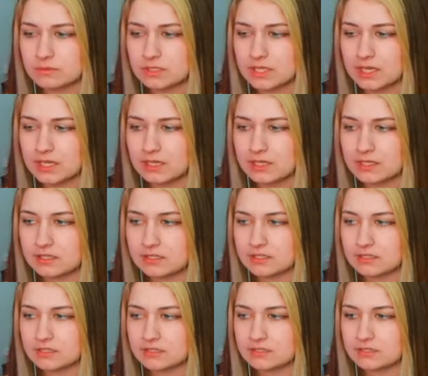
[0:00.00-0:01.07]

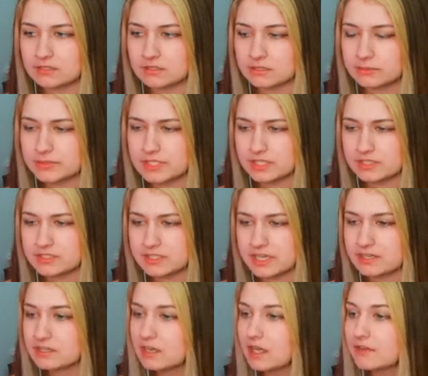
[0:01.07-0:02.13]
Uh, what was I gonna
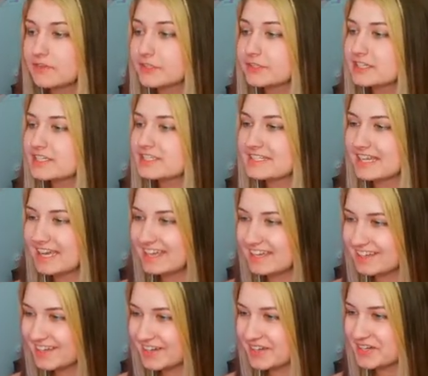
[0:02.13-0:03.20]
say? There is
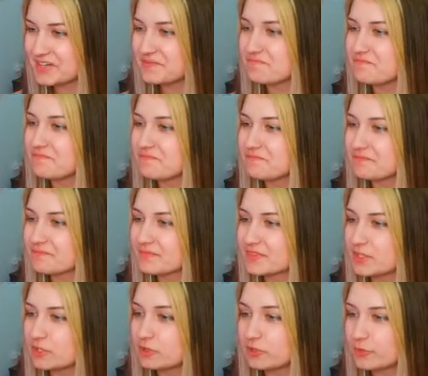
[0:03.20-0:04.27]
a um
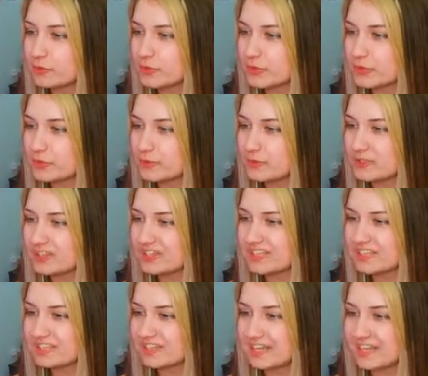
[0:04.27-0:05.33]
local
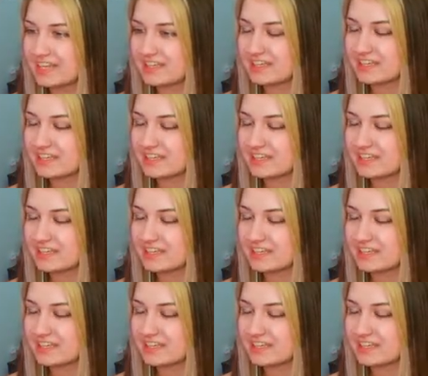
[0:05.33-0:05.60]
like